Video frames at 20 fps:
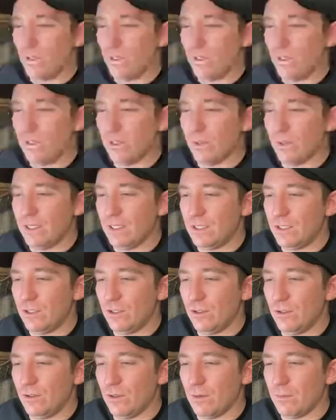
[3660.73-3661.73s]
are you going
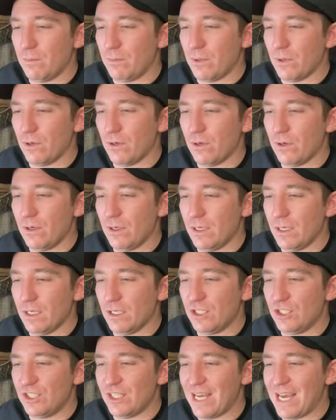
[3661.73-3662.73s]
to burn a
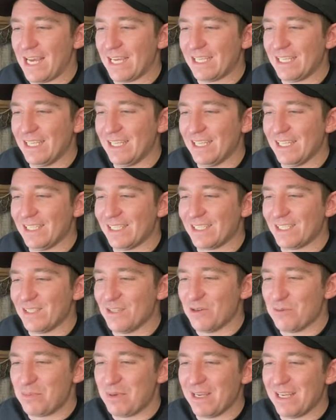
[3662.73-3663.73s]
jacket and snow
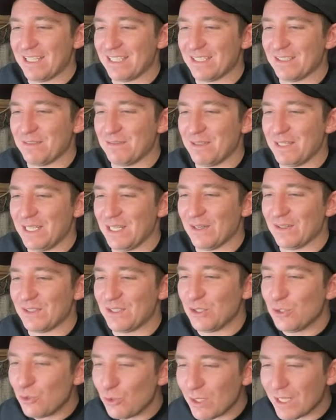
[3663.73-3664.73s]
pants in a video?
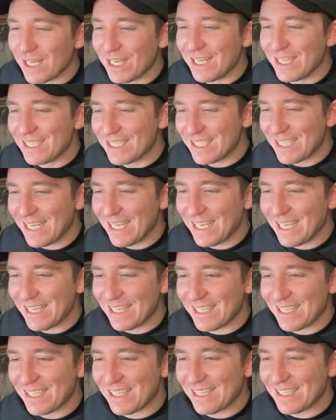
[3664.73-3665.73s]
Dude, K-
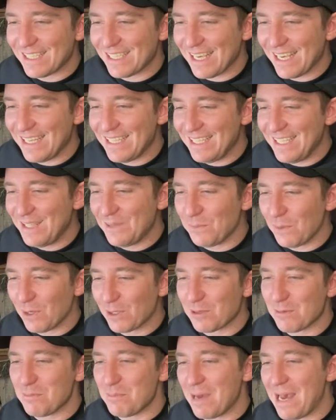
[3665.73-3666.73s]
KD,
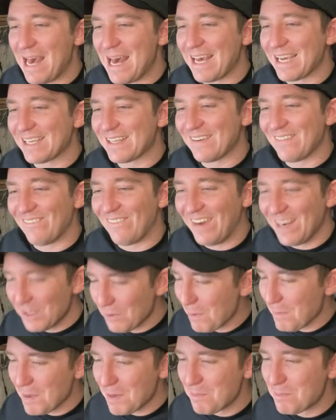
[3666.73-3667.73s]
welcome back. Why do you
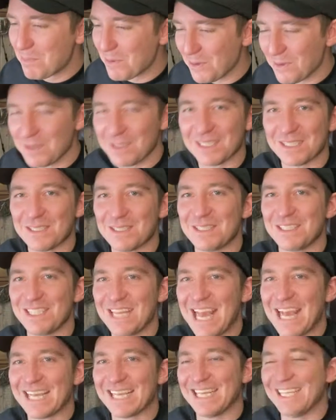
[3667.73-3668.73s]
want me to burn a
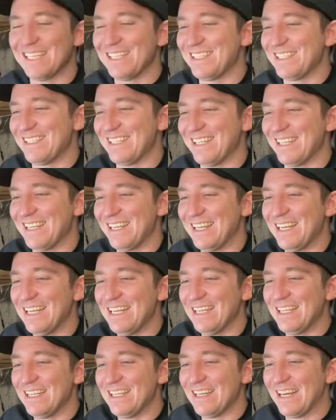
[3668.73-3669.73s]
jacket and
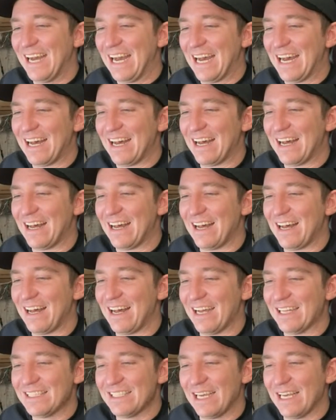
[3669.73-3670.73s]

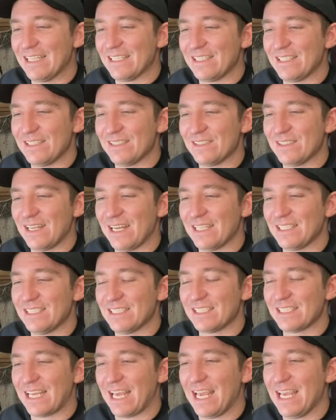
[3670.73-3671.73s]
I, There's I
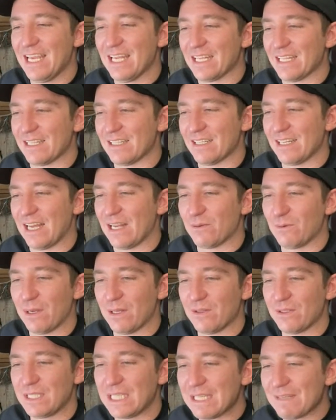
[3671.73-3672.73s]
just can't. I'd rather
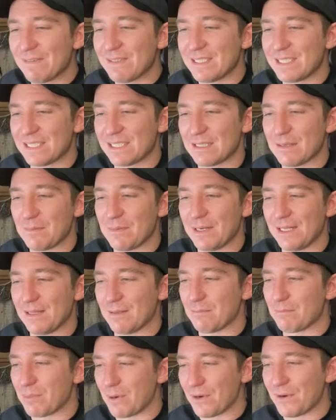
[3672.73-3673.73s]
give it to somebody
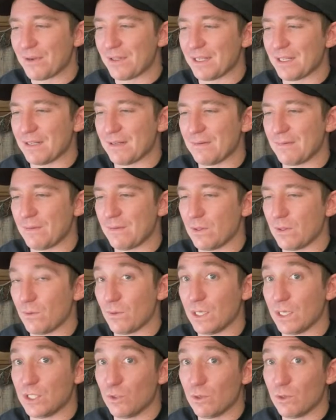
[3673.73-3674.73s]
than burn it. I
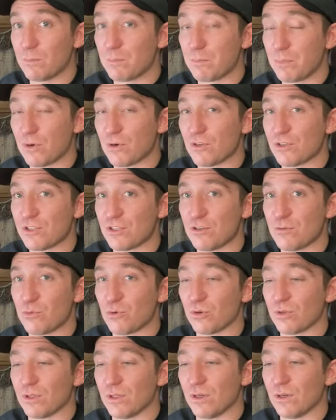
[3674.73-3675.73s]
do want to burn a
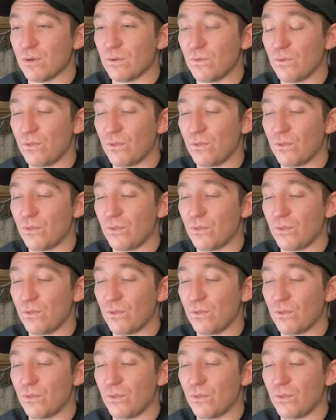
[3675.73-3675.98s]
snowboard though,